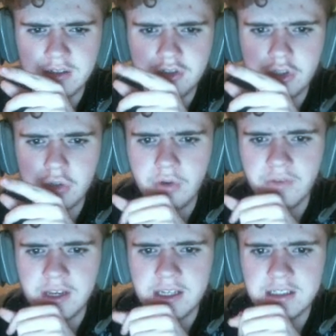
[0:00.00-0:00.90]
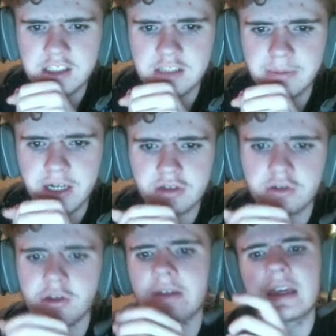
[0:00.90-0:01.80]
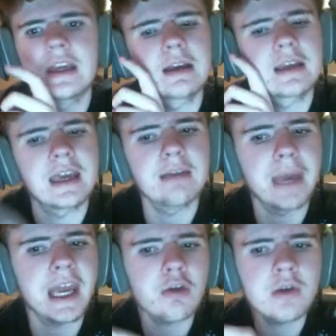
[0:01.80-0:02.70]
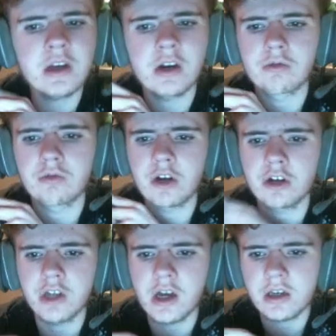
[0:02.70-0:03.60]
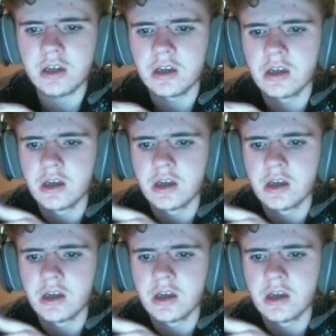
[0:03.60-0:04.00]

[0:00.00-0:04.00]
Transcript: short-faced Spinosaurus have a King Penguin, Runner Duck,